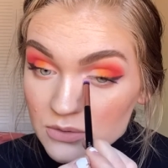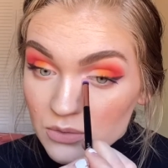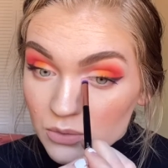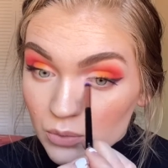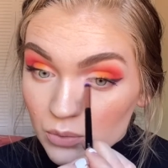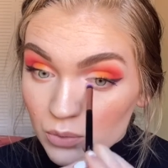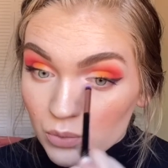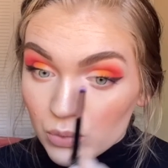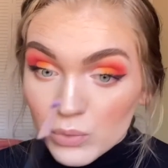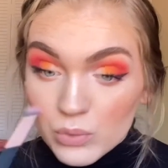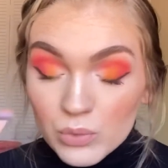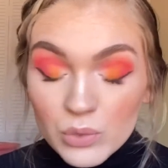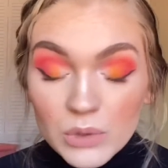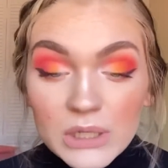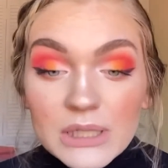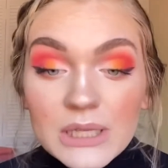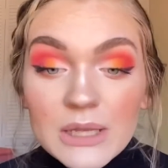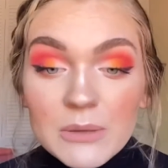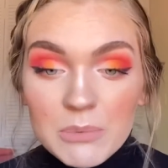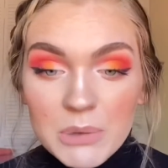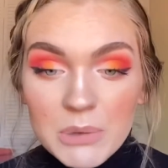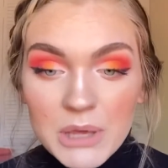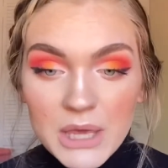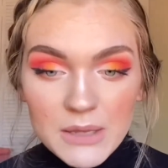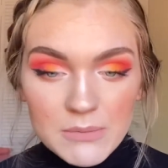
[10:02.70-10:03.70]
really
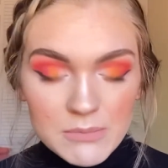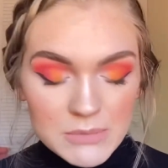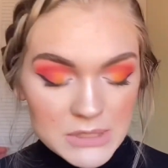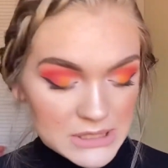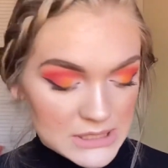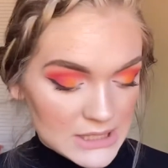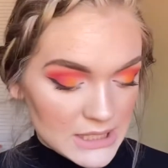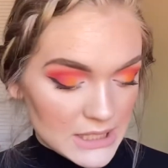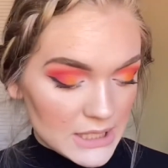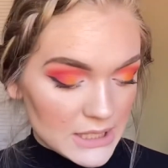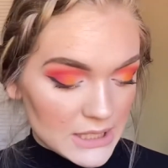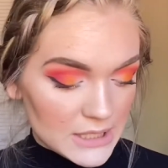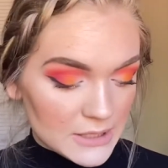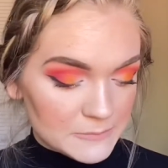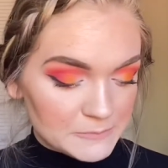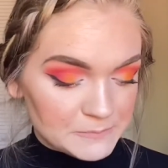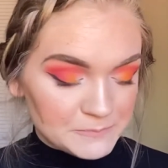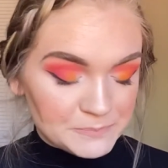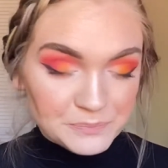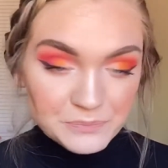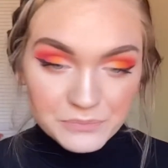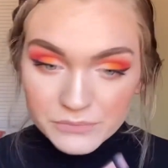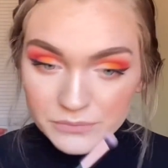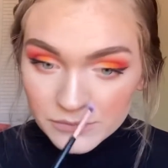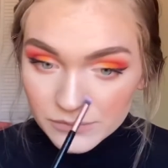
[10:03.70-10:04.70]
pigmented
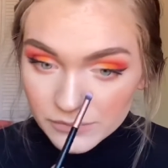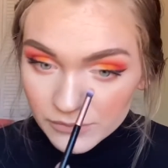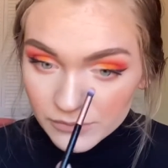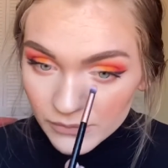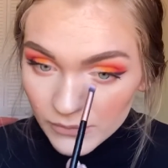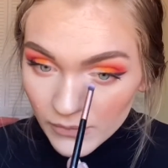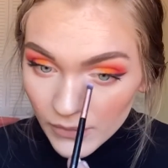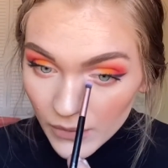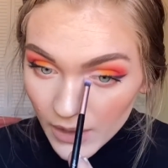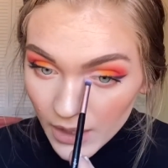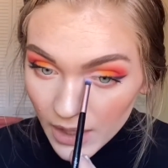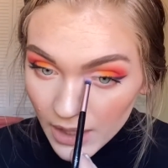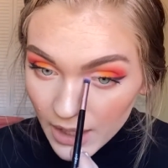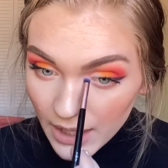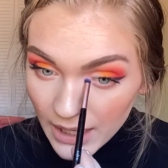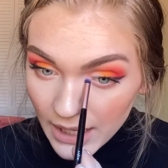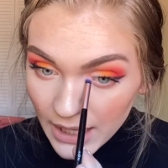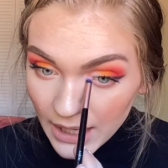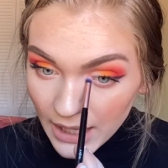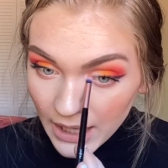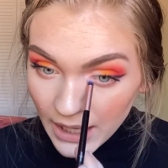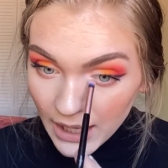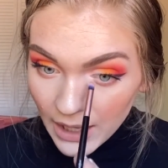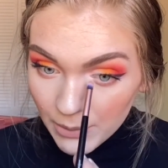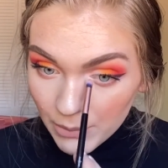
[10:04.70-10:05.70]

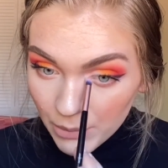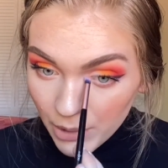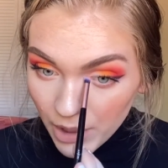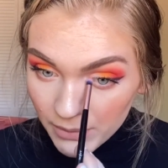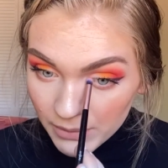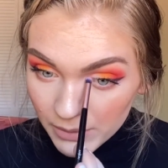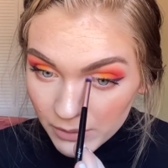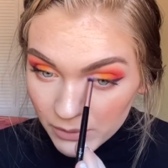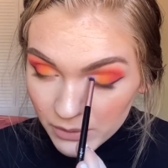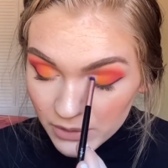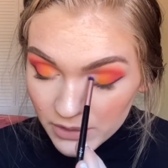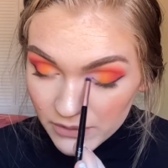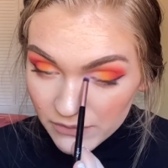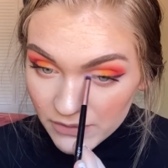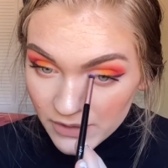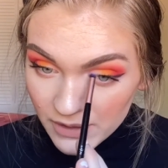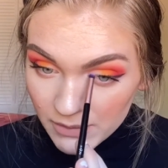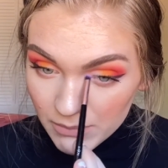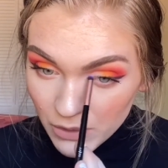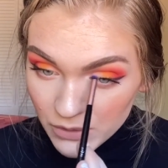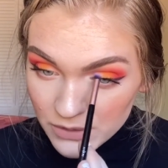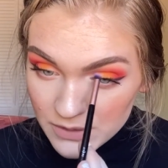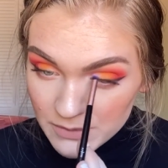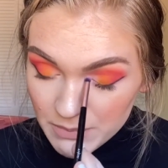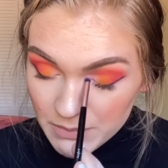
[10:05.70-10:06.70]
and probably one of the
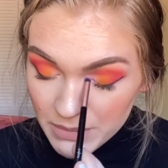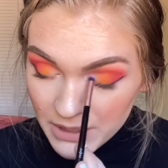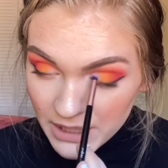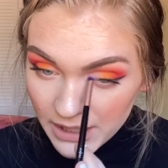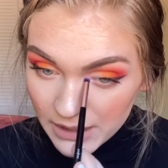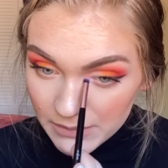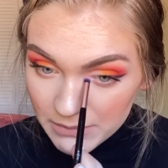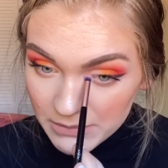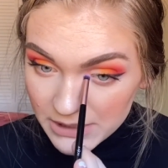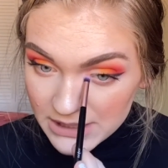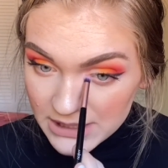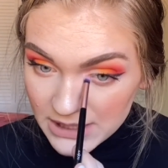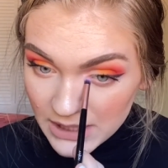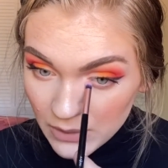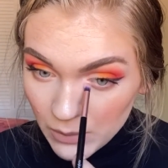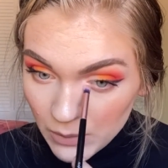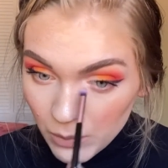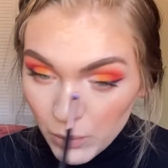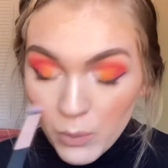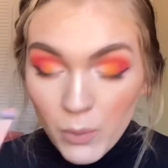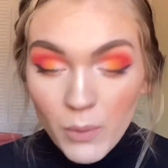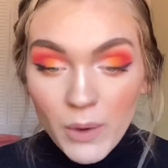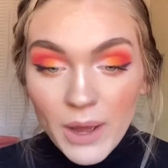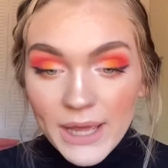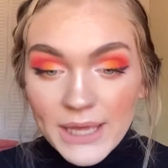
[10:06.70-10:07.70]
most pigmented
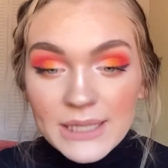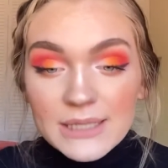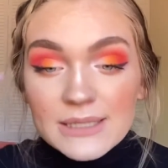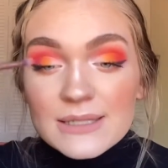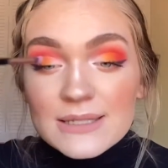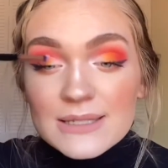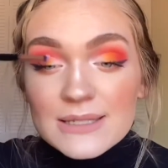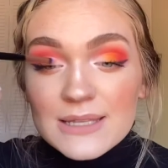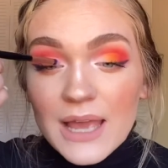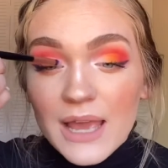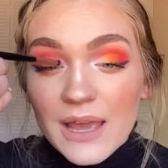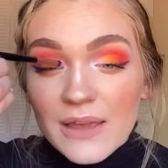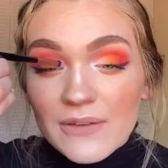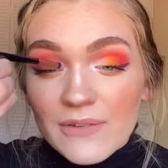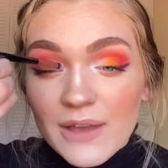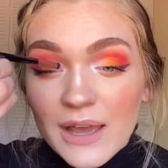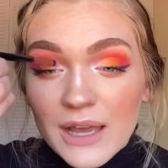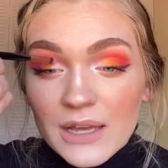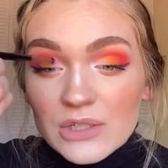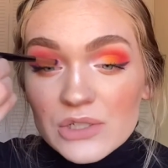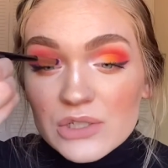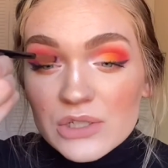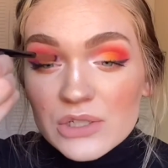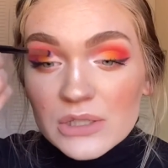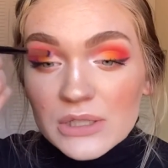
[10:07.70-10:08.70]
whites I've
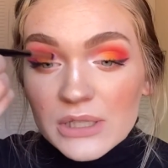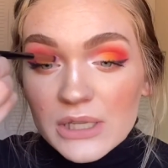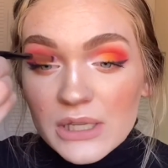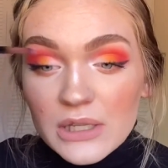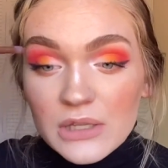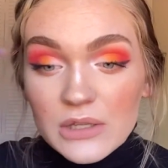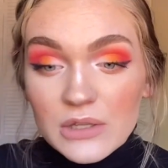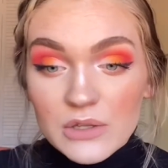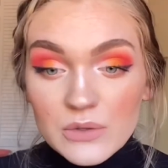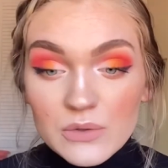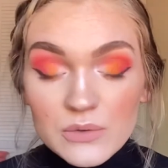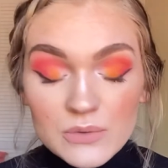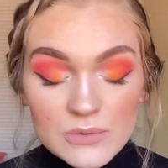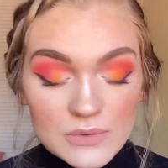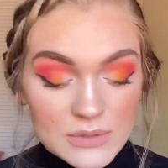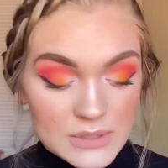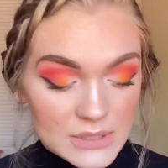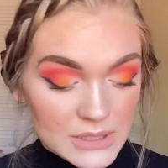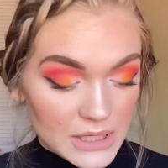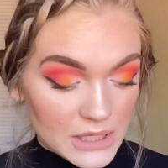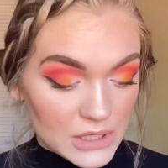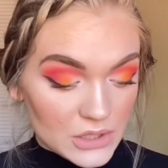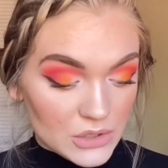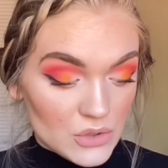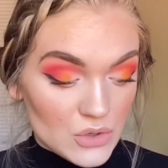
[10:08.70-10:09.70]
actually used,
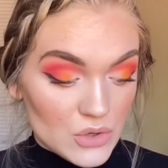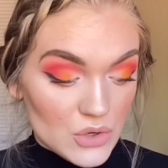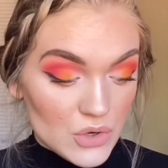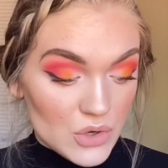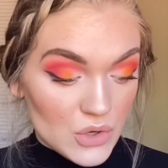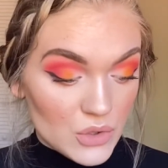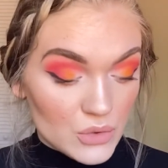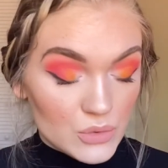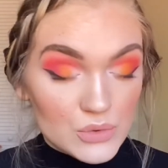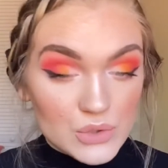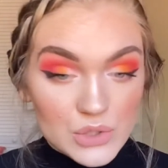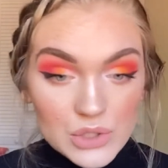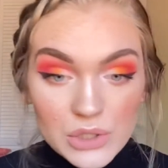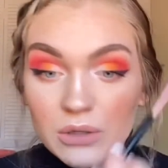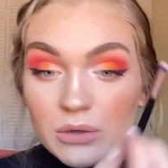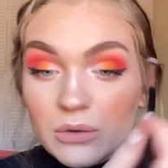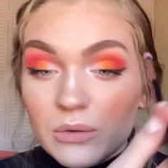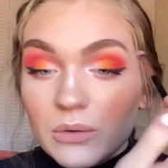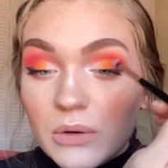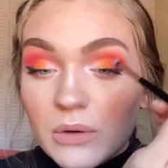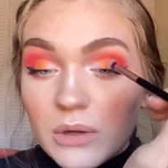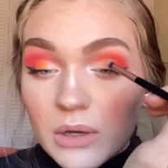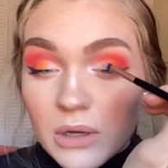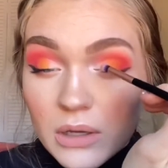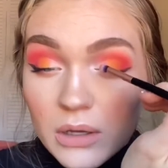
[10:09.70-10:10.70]
like no
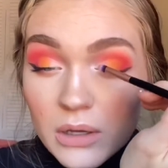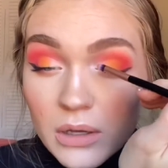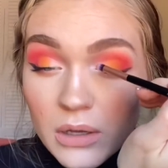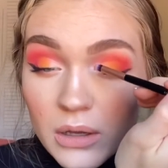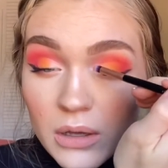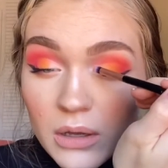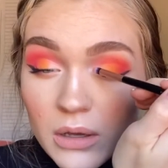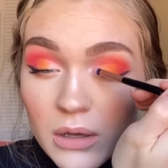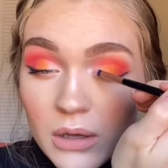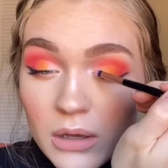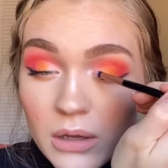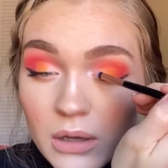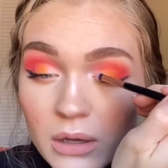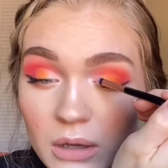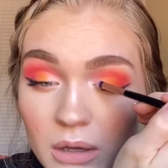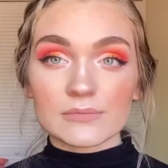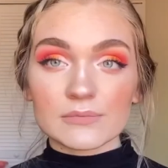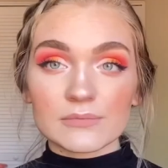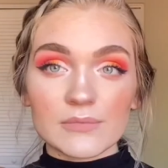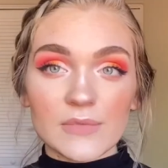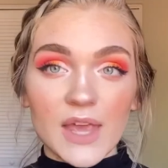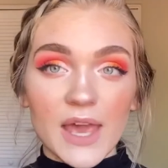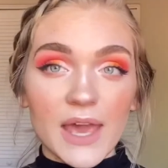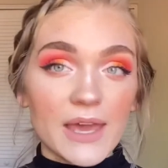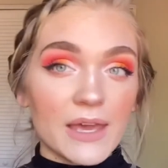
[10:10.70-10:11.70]
joke.
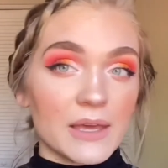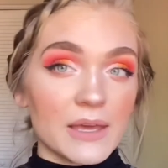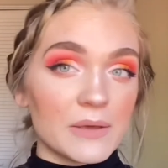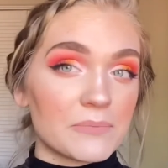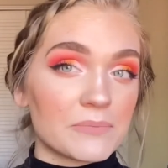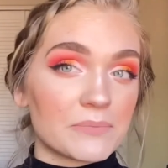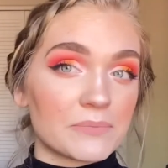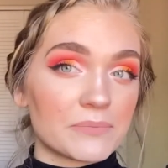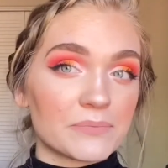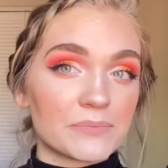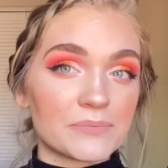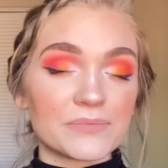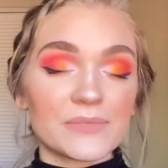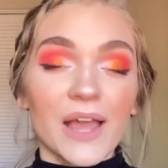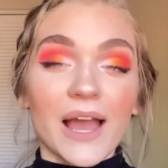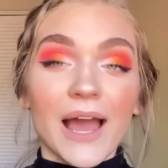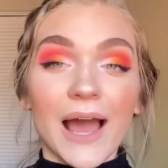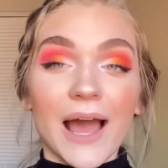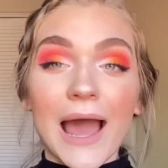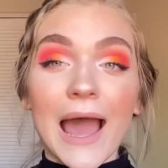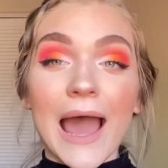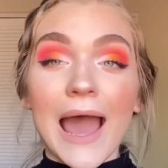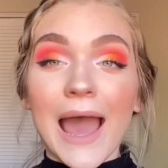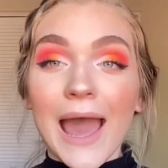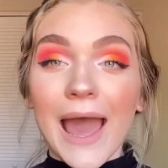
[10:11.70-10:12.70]
Okay.
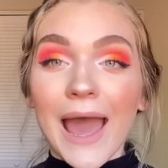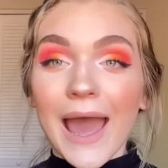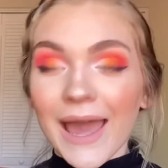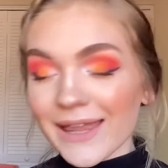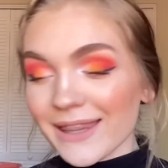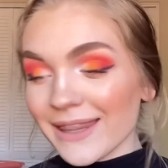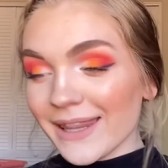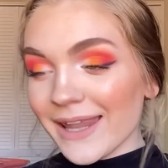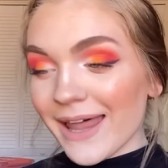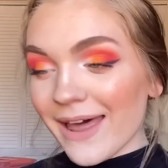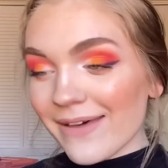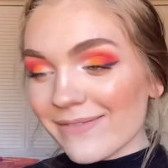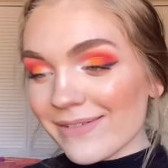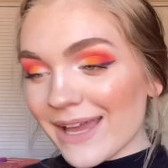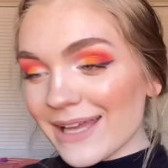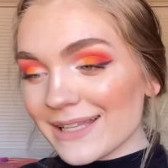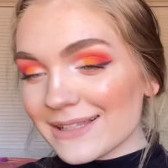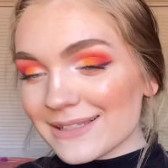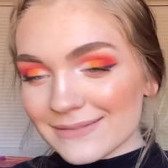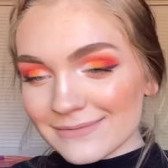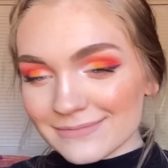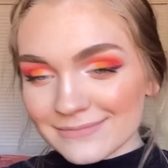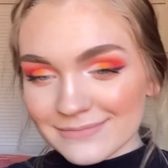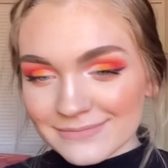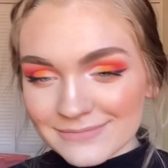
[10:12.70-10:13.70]
I love
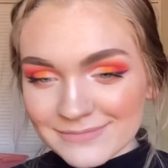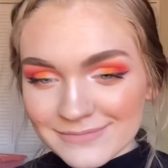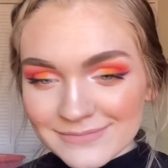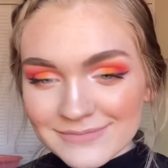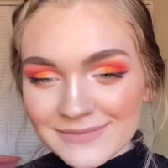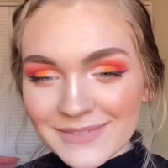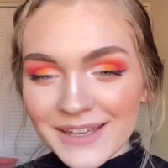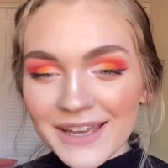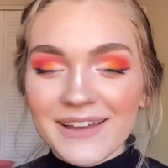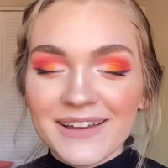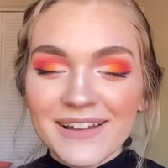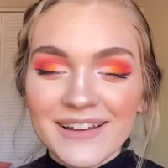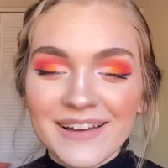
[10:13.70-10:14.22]
it.